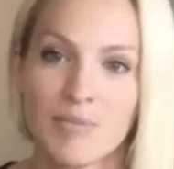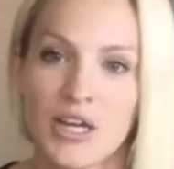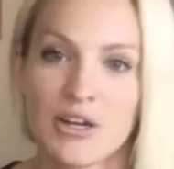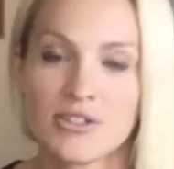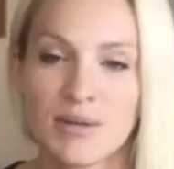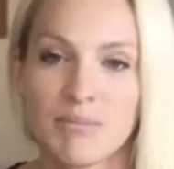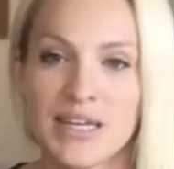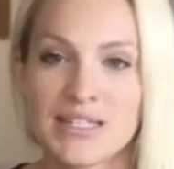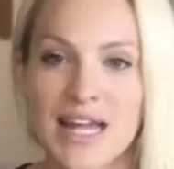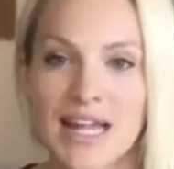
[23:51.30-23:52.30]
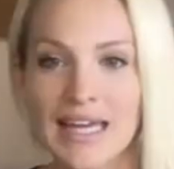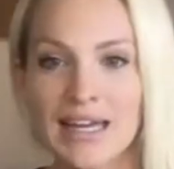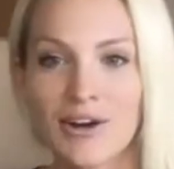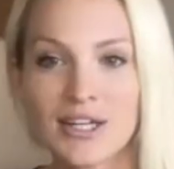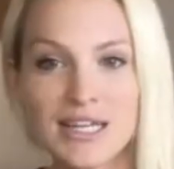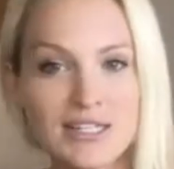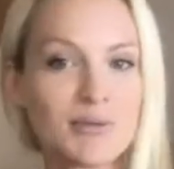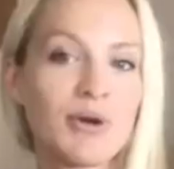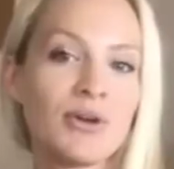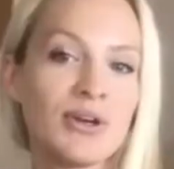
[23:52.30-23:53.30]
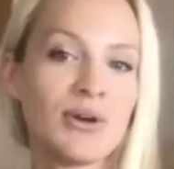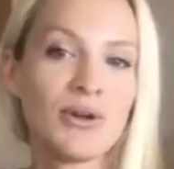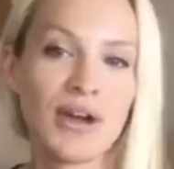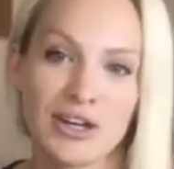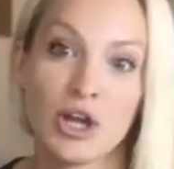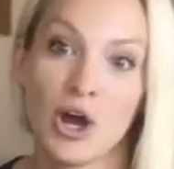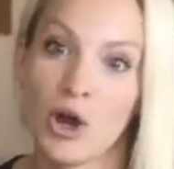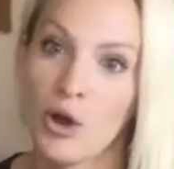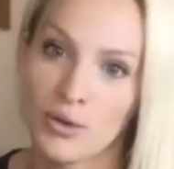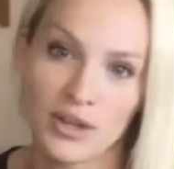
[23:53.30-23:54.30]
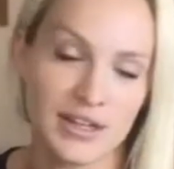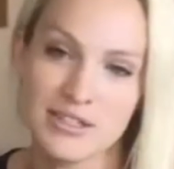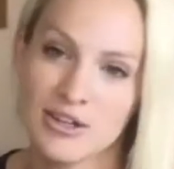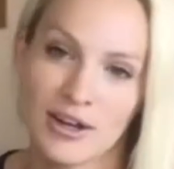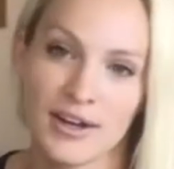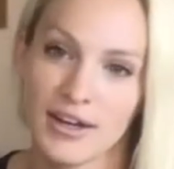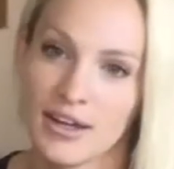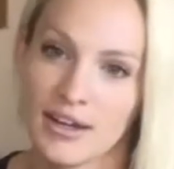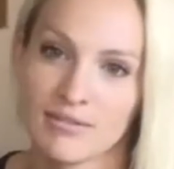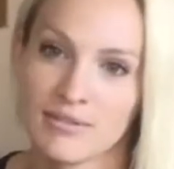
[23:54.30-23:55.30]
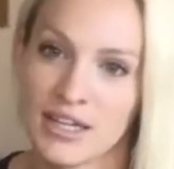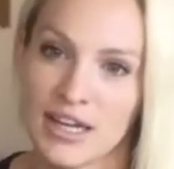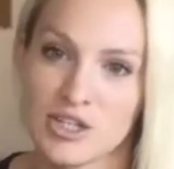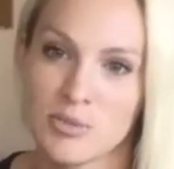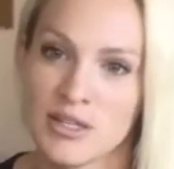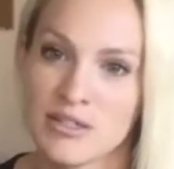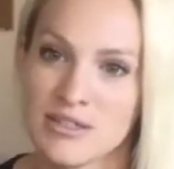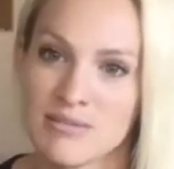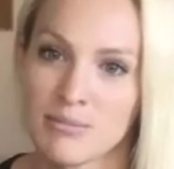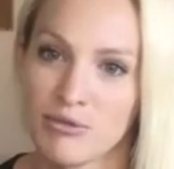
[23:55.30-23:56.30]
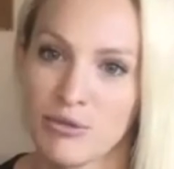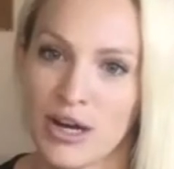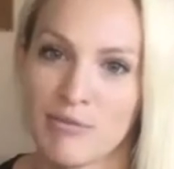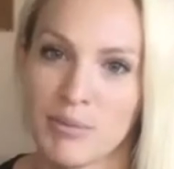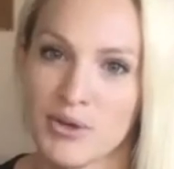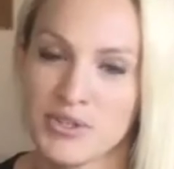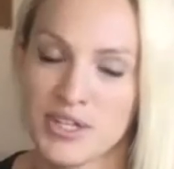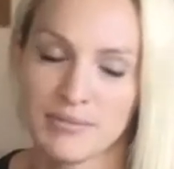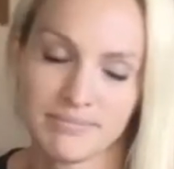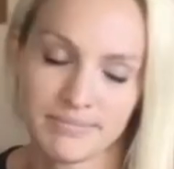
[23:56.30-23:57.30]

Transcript: here's some, me selling or a testimonial, I know that that's not going to get engagements before I even post yeah. it.